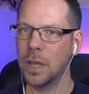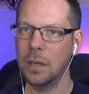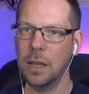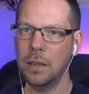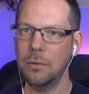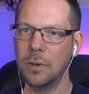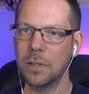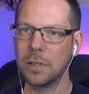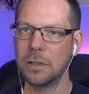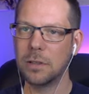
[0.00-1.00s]
And then there
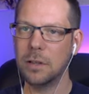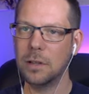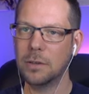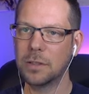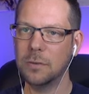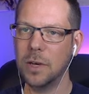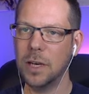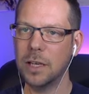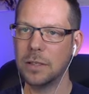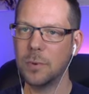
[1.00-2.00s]
was little
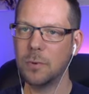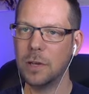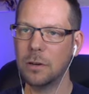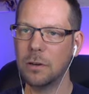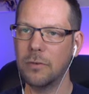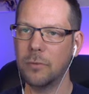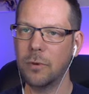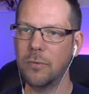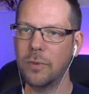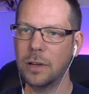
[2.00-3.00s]
squares, but we're not going to have
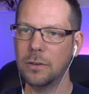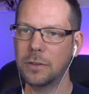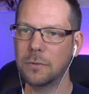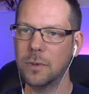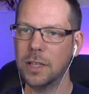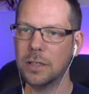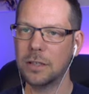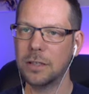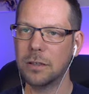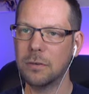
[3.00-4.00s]
room for little squares.
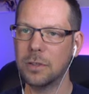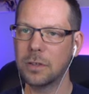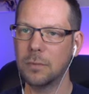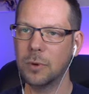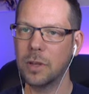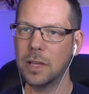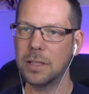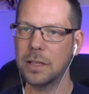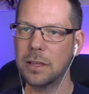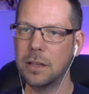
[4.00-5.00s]
So we're just going to put
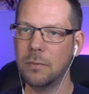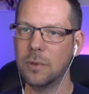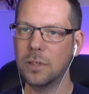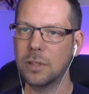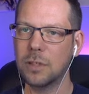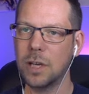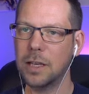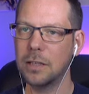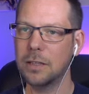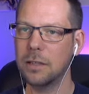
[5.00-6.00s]
these in, and then we'll just
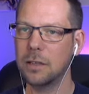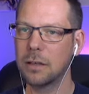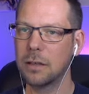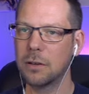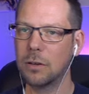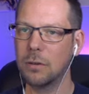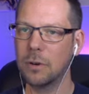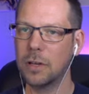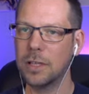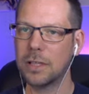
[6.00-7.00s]
change the colour
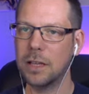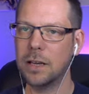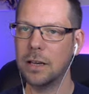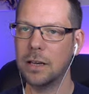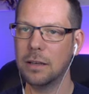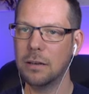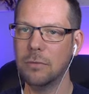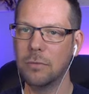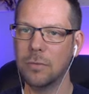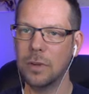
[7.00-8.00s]
on it slightly.
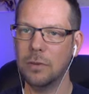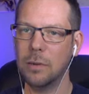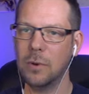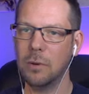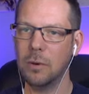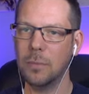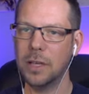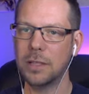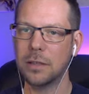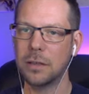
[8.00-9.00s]
Oh, done them in the wrong place.